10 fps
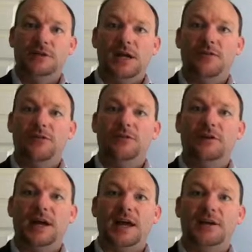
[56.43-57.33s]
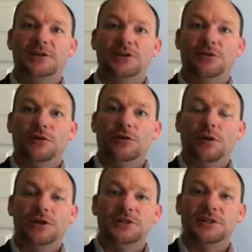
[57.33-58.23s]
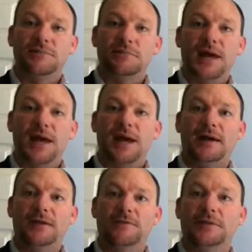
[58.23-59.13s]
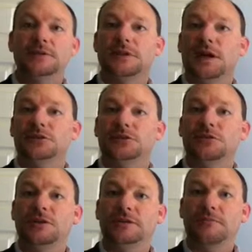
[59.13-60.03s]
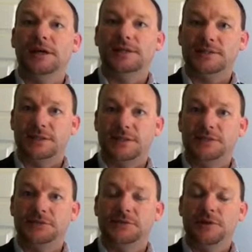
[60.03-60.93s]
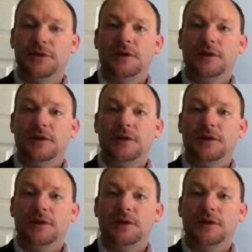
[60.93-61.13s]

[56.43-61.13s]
and they're going to ask you a question back that is logical and makes sense,